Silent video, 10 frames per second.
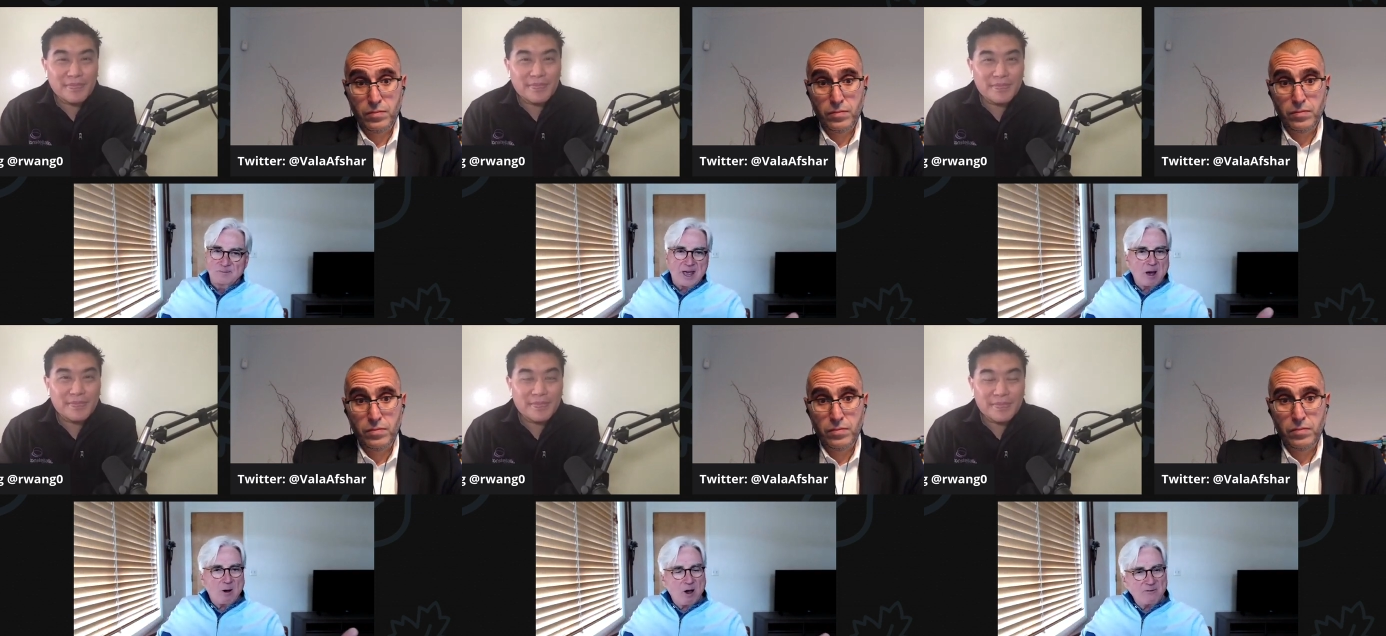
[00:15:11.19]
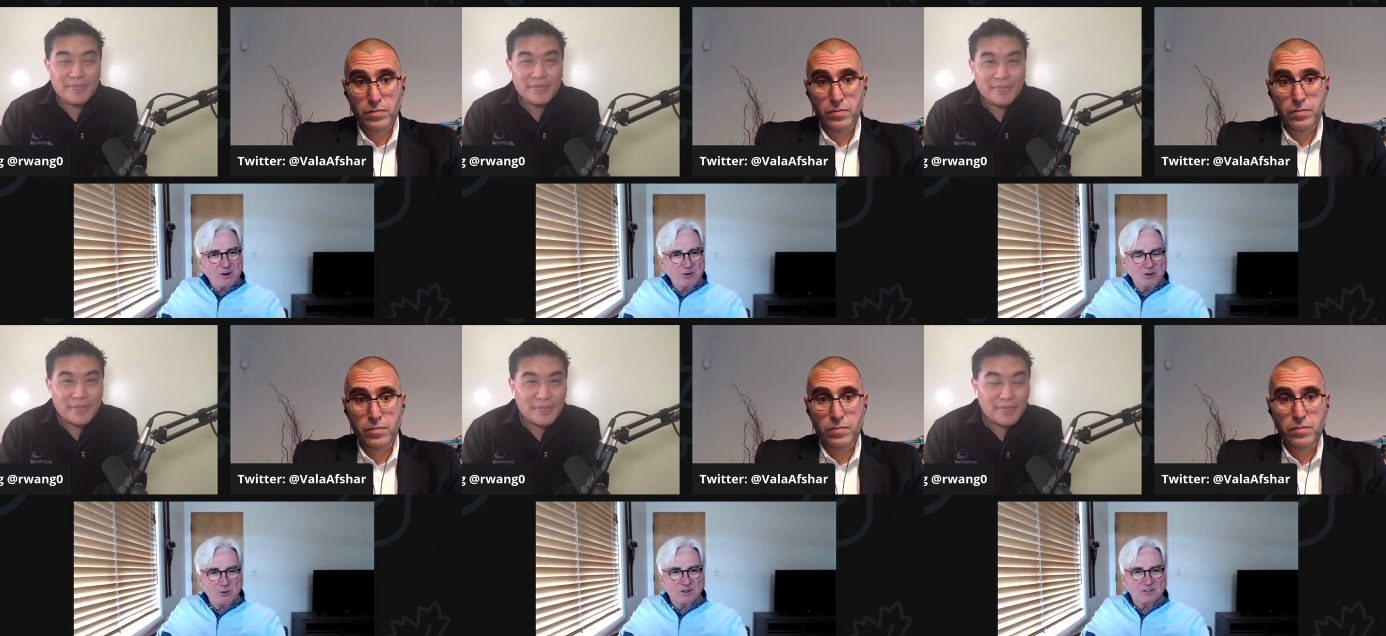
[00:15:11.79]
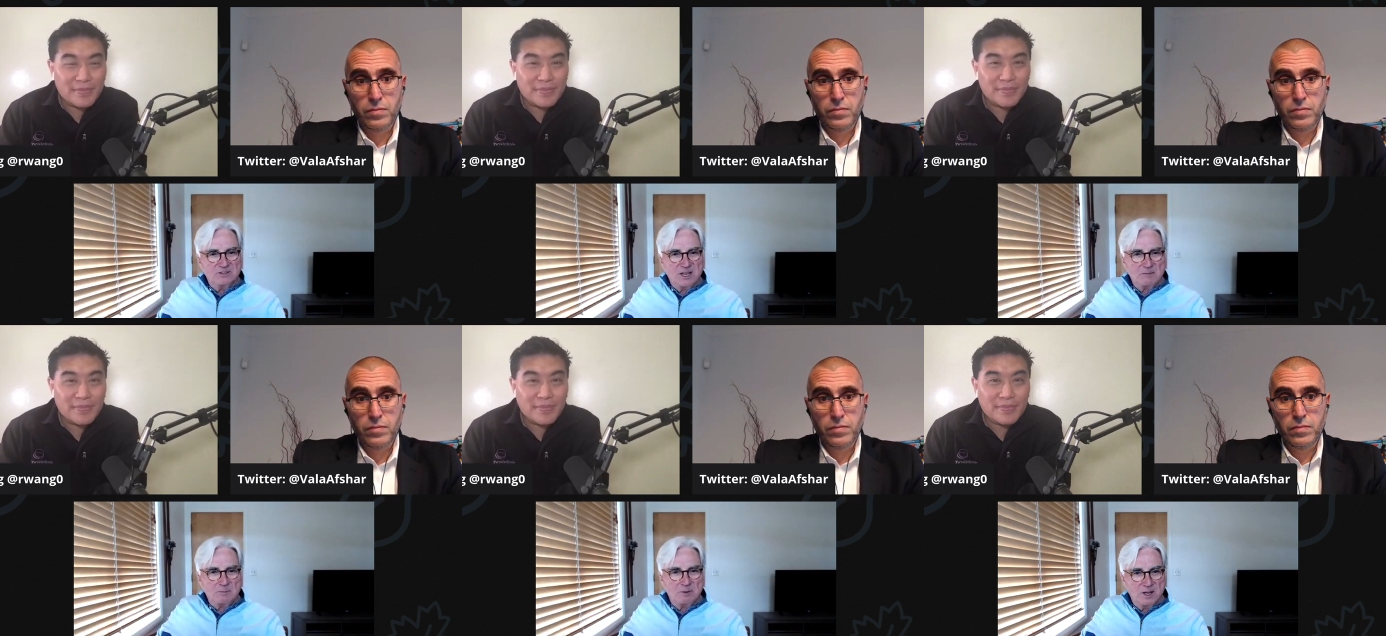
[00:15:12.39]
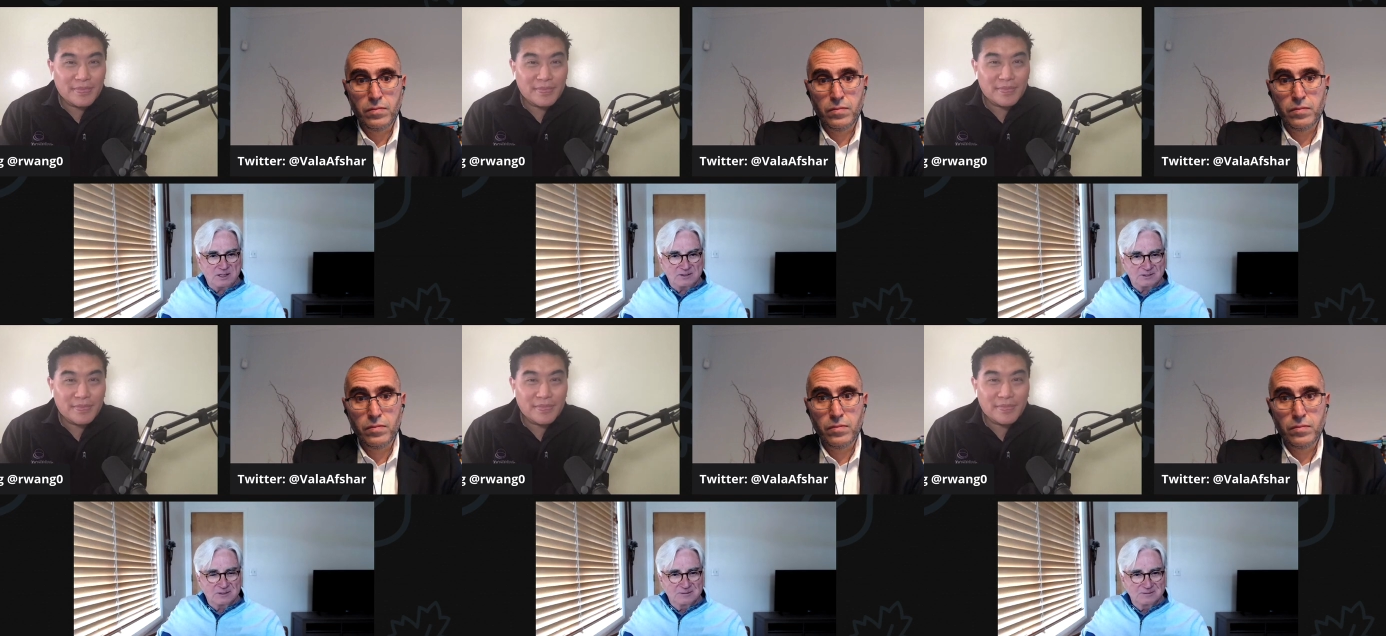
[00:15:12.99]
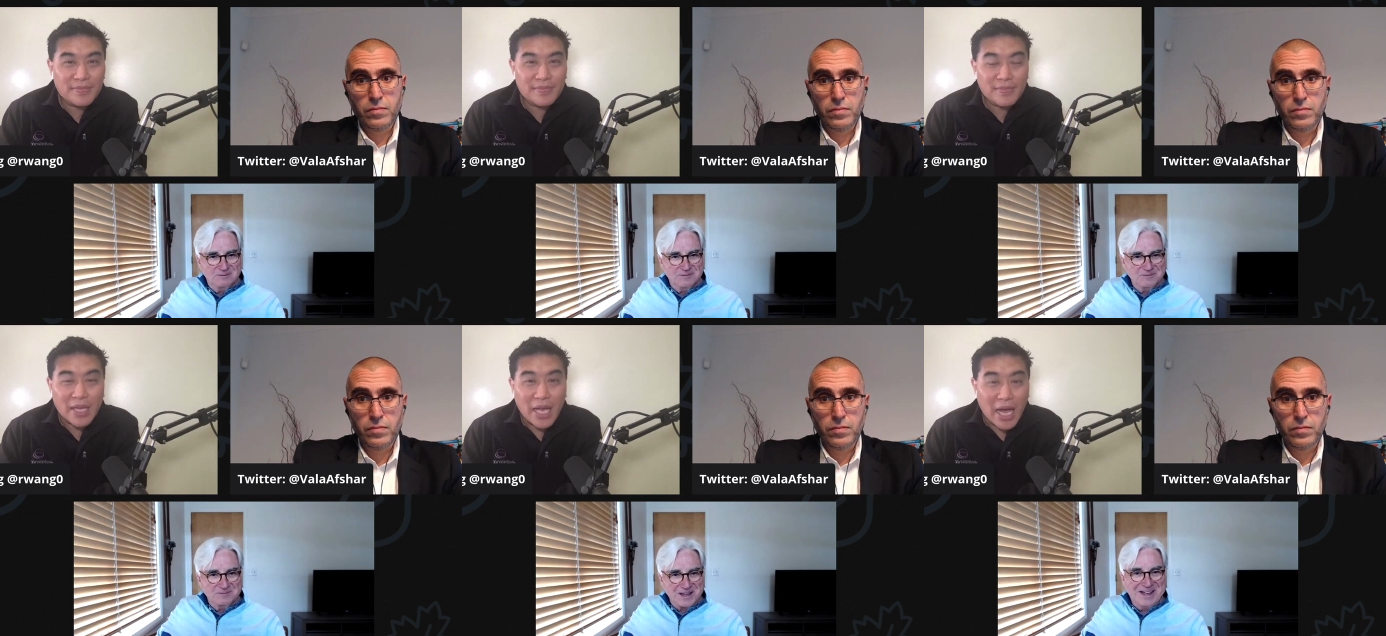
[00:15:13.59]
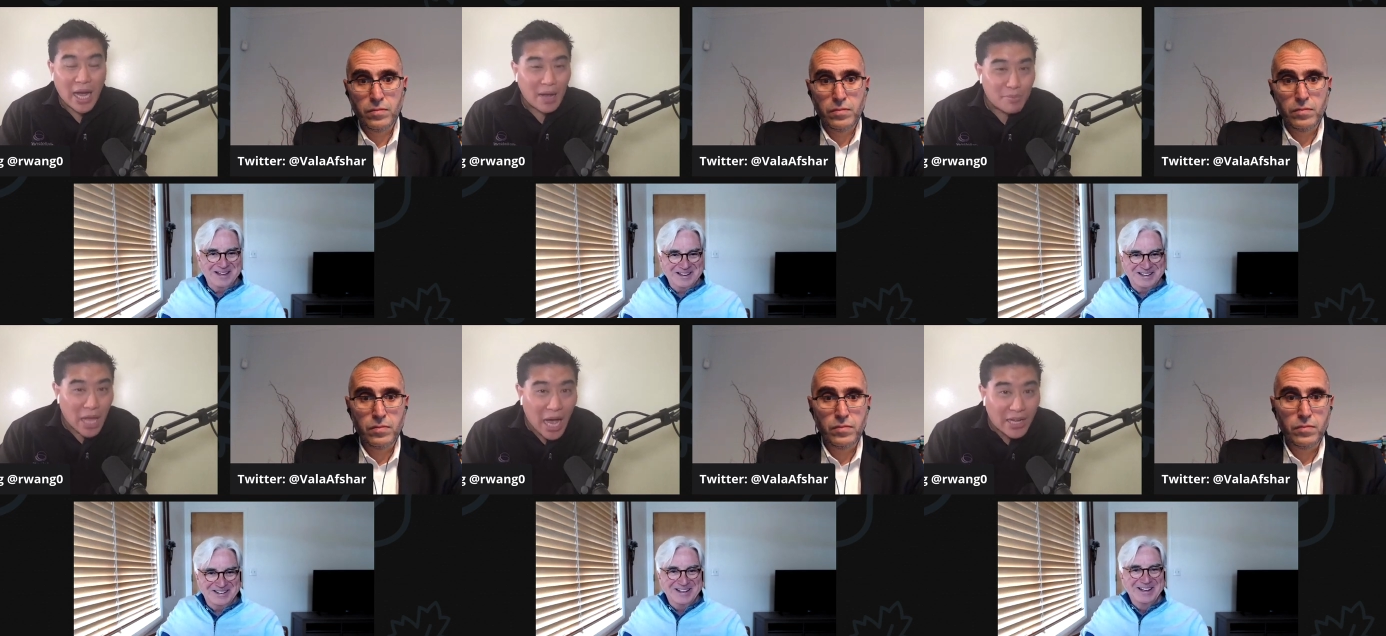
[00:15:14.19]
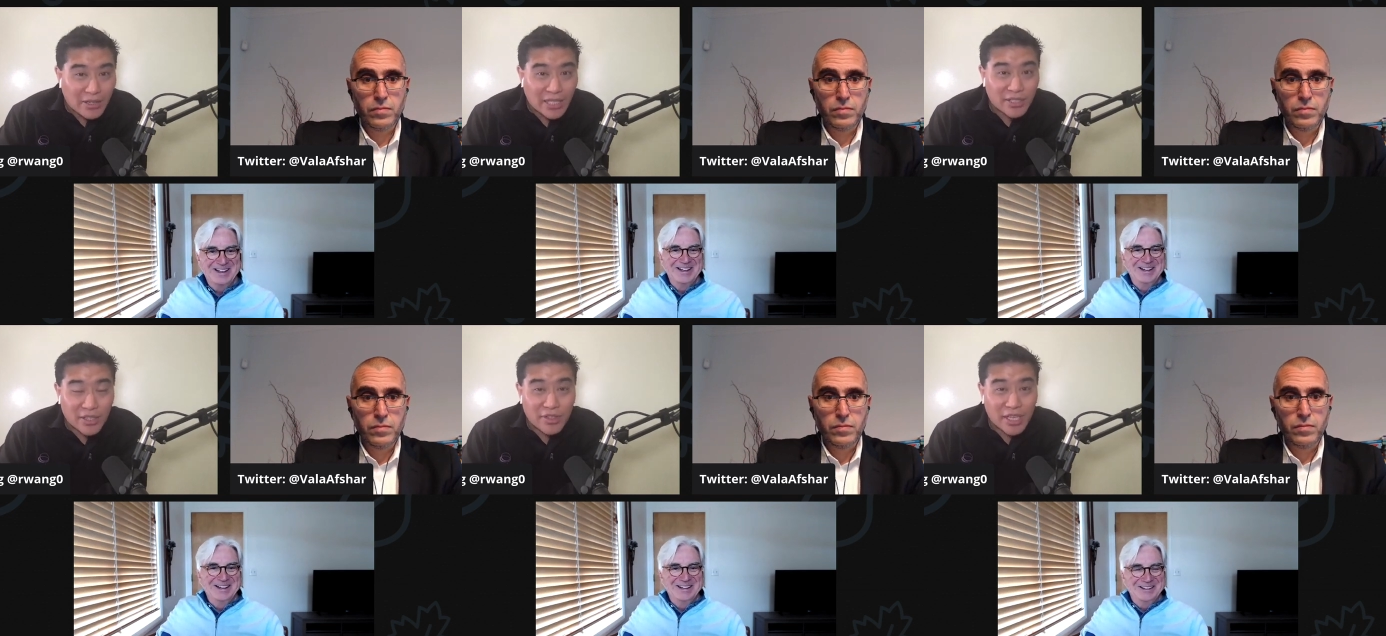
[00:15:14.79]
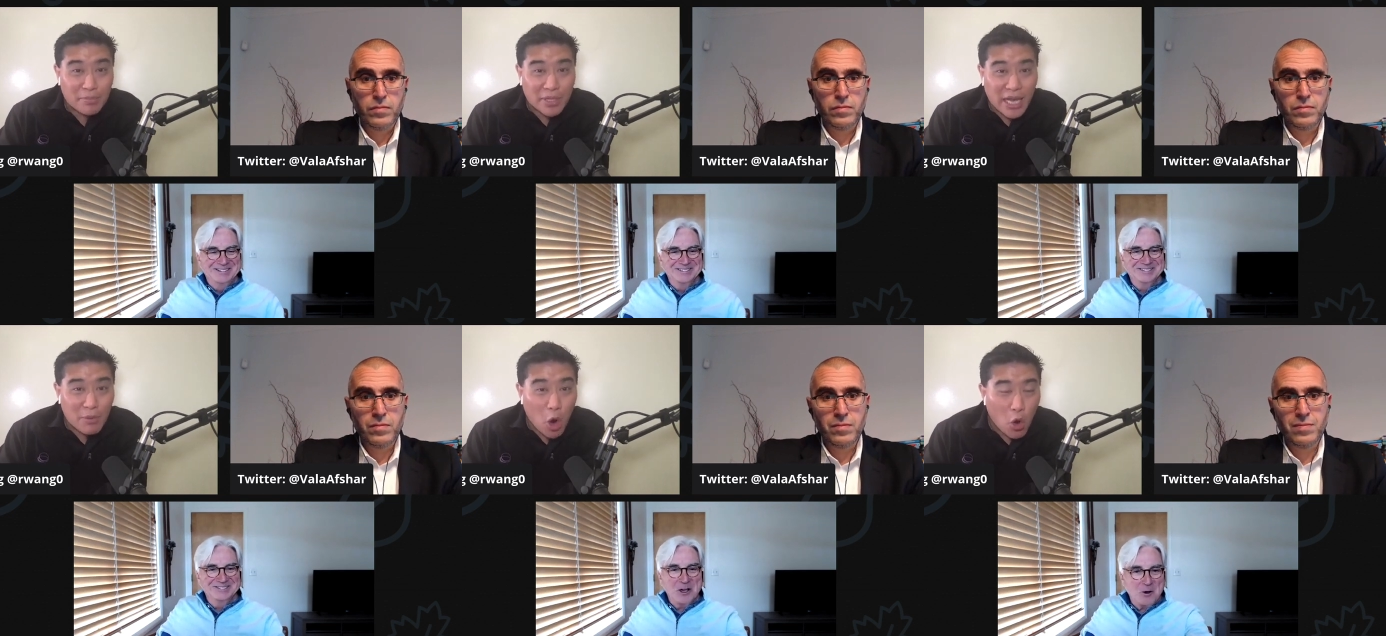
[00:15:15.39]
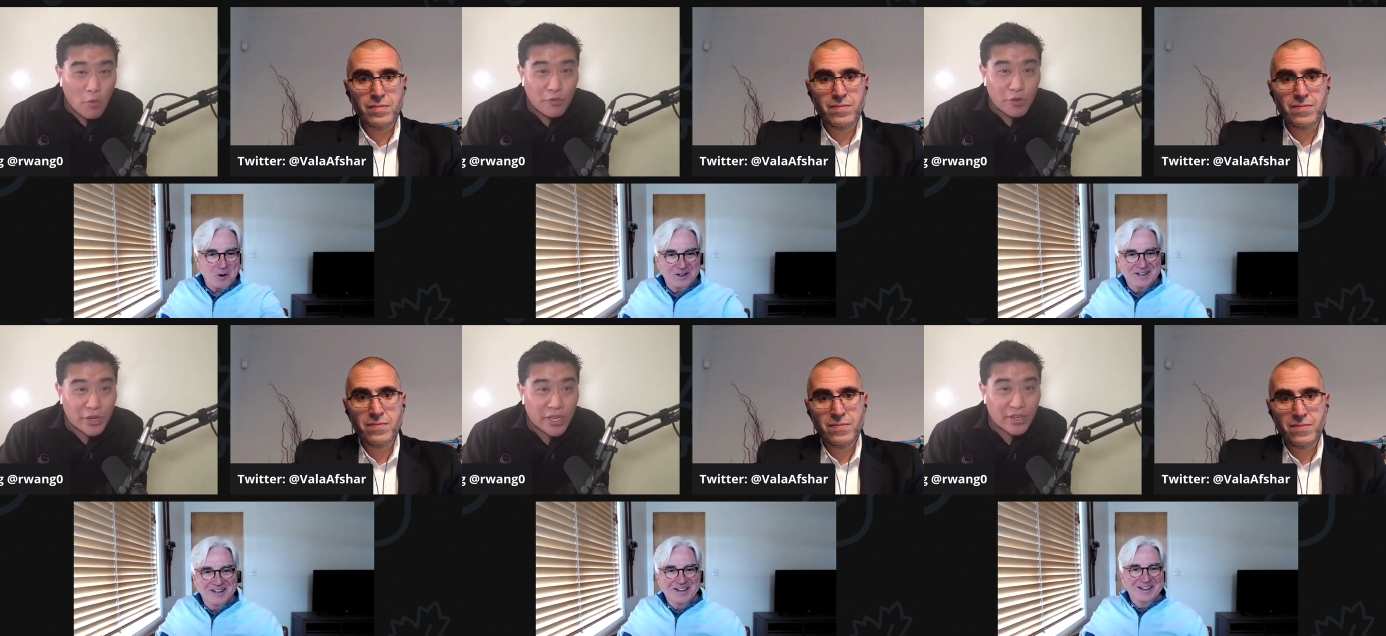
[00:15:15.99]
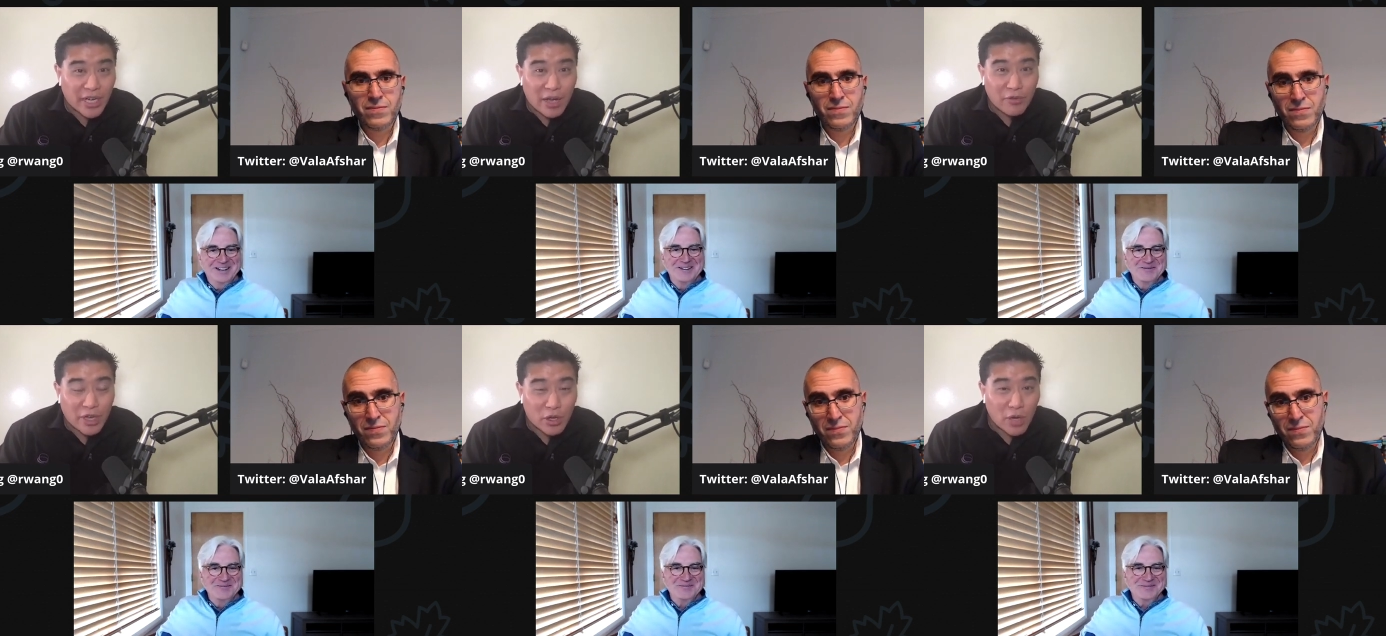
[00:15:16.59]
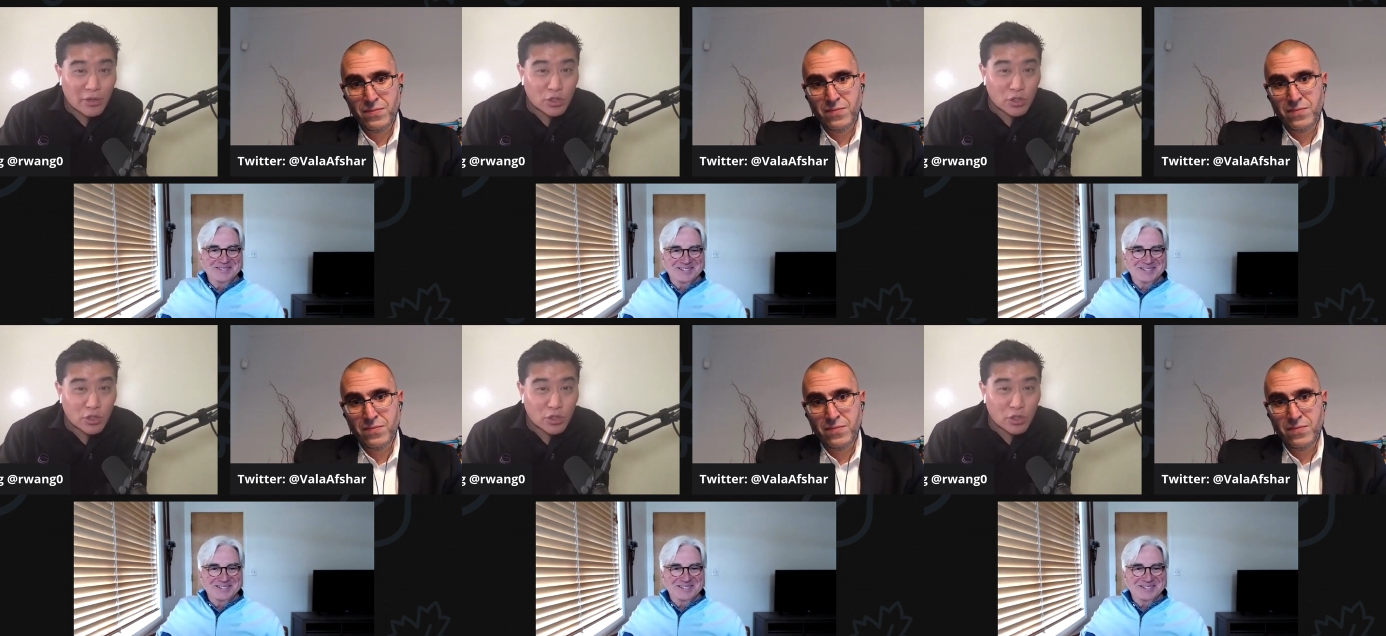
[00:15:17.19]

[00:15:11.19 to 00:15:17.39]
Speaker 1: how often are you in the same place?
Speaker 2: I'm not. That's the thing. But now I'm no. home for a year. Now, if I go out